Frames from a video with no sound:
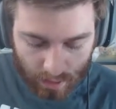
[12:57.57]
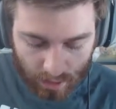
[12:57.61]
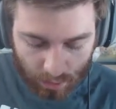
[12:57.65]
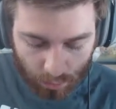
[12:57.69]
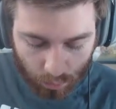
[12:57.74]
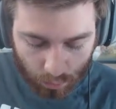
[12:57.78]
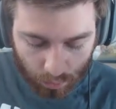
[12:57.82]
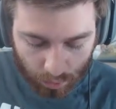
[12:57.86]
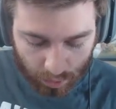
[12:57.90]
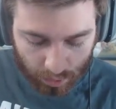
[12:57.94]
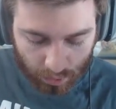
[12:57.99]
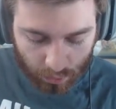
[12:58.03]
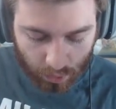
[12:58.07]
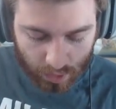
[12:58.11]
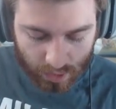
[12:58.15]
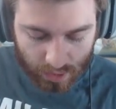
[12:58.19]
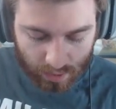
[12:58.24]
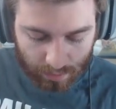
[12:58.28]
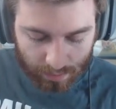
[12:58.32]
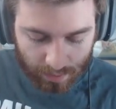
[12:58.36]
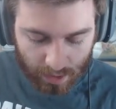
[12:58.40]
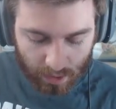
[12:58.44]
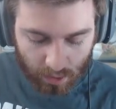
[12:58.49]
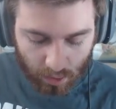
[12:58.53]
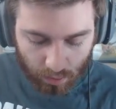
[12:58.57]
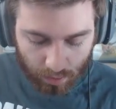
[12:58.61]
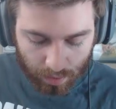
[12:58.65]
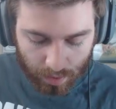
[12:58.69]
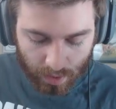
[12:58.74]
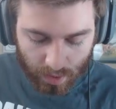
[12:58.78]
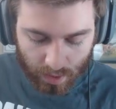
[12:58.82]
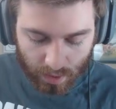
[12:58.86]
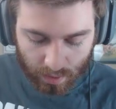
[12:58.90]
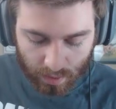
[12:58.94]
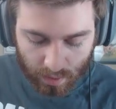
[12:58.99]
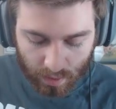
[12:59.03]
and we're going to be
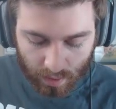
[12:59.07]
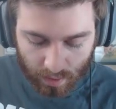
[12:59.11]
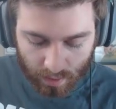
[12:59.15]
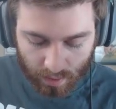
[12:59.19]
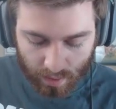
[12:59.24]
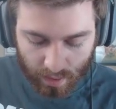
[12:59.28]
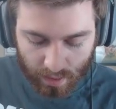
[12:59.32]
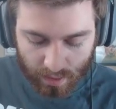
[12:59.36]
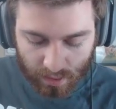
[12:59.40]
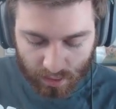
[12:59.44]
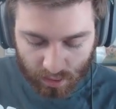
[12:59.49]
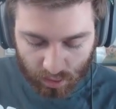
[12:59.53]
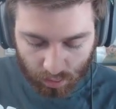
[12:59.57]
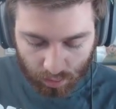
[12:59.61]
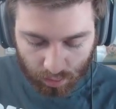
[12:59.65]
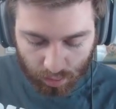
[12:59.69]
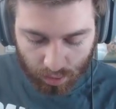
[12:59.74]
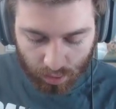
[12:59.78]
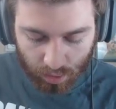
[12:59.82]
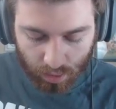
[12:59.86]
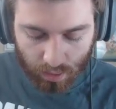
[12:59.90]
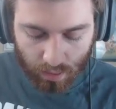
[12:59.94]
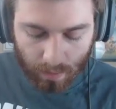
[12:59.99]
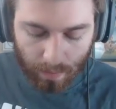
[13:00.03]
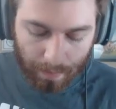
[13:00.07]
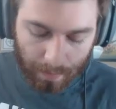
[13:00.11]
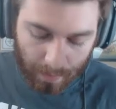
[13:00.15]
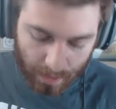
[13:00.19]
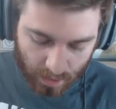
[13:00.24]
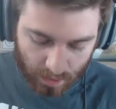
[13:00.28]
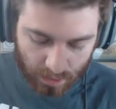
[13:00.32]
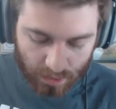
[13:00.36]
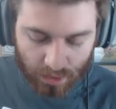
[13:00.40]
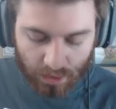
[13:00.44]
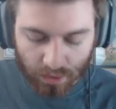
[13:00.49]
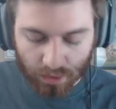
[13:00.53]
opening that super
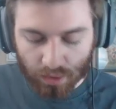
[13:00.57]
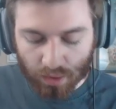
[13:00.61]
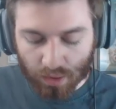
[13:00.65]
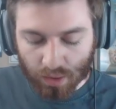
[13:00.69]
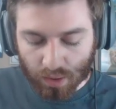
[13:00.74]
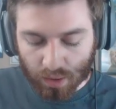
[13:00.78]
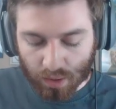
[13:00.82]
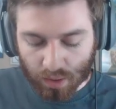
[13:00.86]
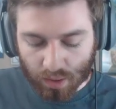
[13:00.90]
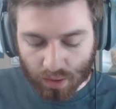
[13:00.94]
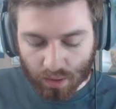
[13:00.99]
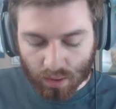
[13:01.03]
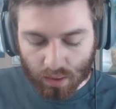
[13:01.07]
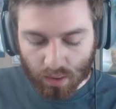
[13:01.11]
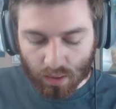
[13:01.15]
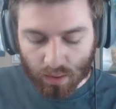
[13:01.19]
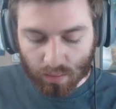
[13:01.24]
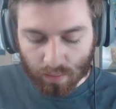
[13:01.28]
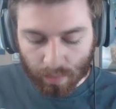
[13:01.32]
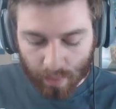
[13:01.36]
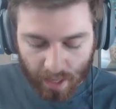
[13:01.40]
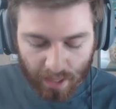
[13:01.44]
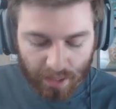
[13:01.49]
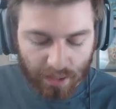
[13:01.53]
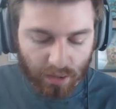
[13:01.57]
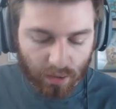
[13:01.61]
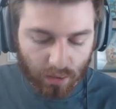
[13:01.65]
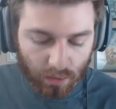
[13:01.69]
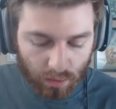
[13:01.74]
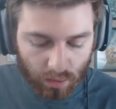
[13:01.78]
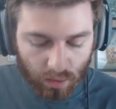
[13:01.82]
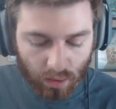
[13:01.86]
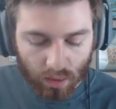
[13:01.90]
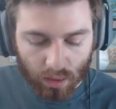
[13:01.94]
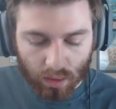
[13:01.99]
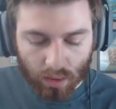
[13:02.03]
magical,
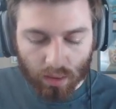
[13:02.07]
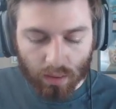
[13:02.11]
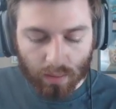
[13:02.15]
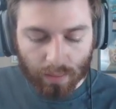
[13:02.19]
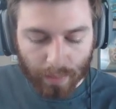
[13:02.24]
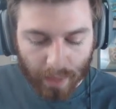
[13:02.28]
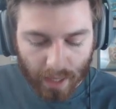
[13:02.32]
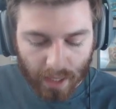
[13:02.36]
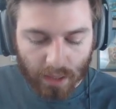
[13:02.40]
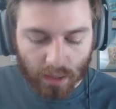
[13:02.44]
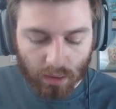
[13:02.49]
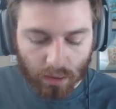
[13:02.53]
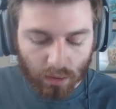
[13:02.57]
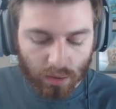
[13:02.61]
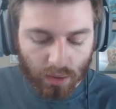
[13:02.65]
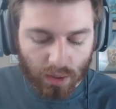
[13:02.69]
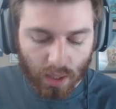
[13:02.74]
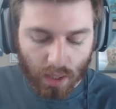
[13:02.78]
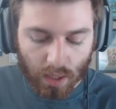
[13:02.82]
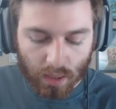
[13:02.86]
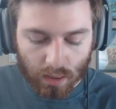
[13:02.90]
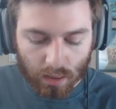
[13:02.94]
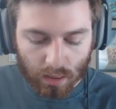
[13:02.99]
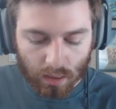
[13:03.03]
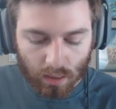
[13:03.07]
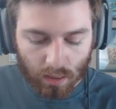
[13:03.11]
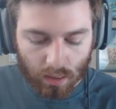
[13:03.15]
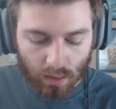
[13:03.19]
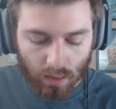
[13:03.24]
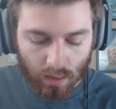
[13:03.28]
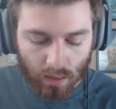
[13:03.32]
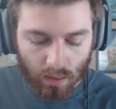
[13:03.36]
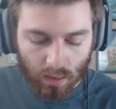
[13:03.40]
magical. magical chest.